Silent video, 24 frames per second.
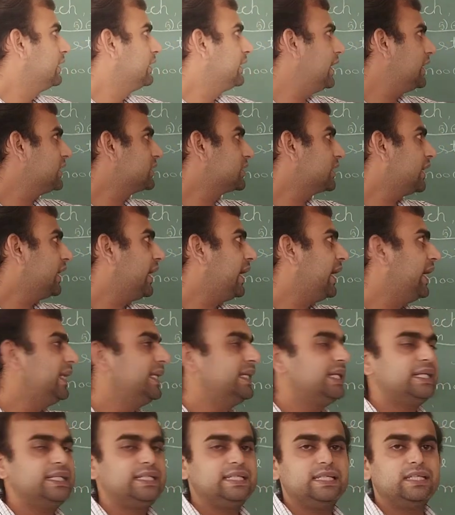Next,
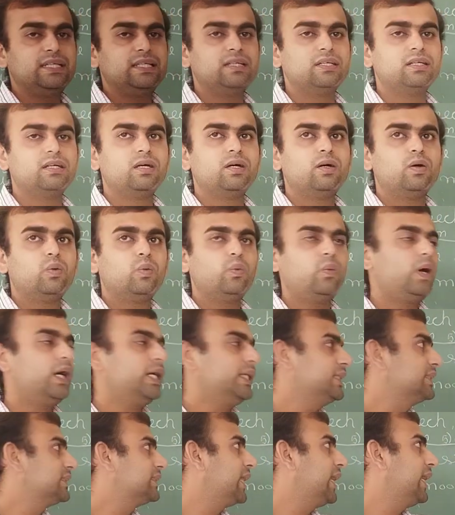irony.
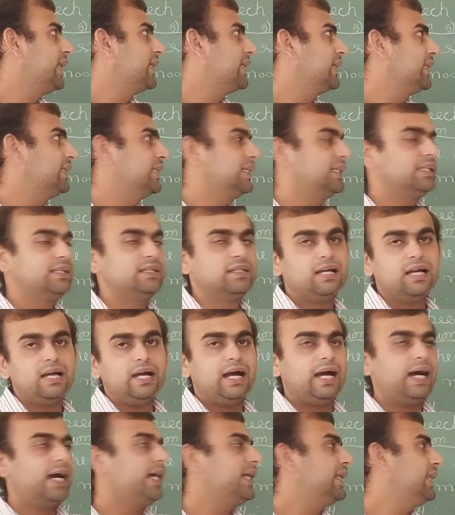What is irony?
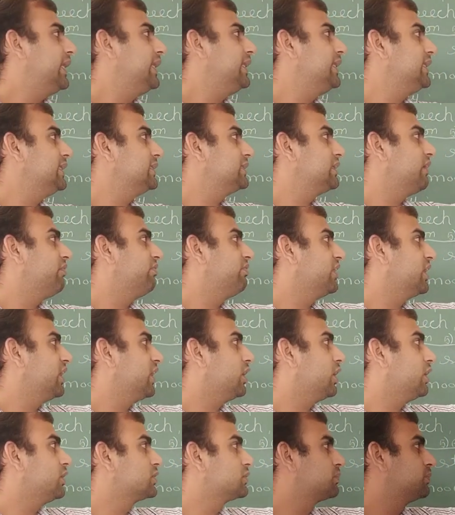Irony is a
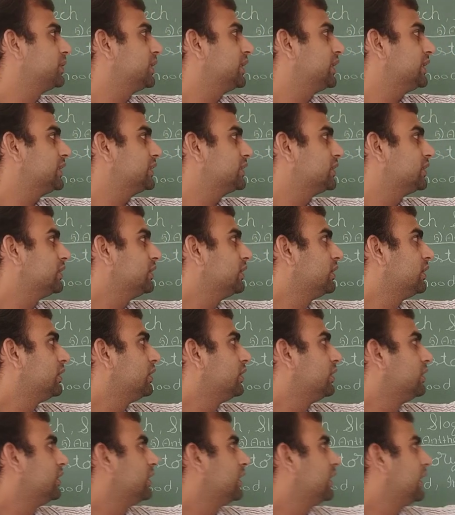figure of speech.
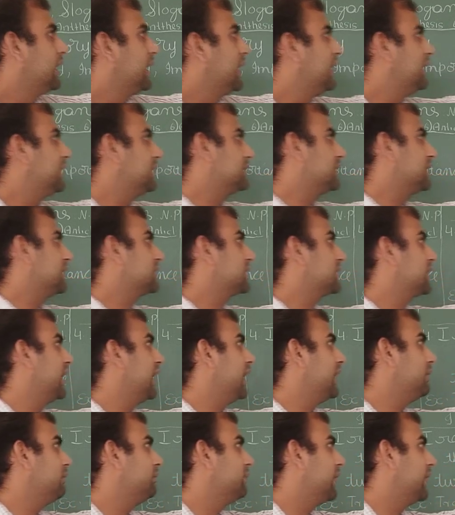It is a
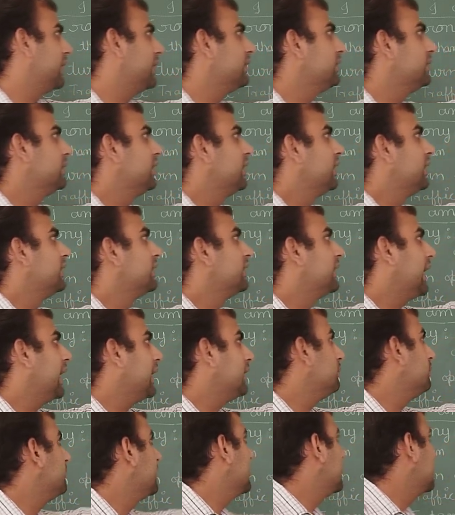statement
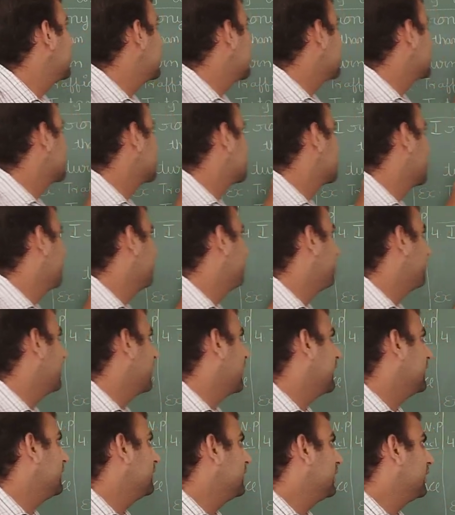that meaning is
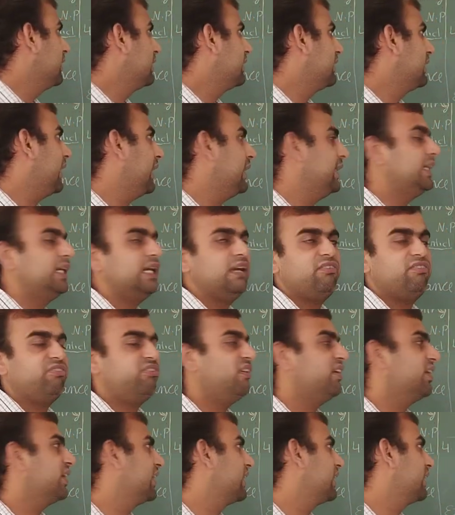different than
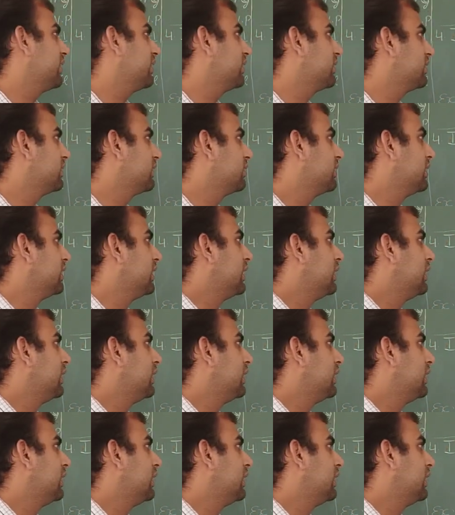efferent.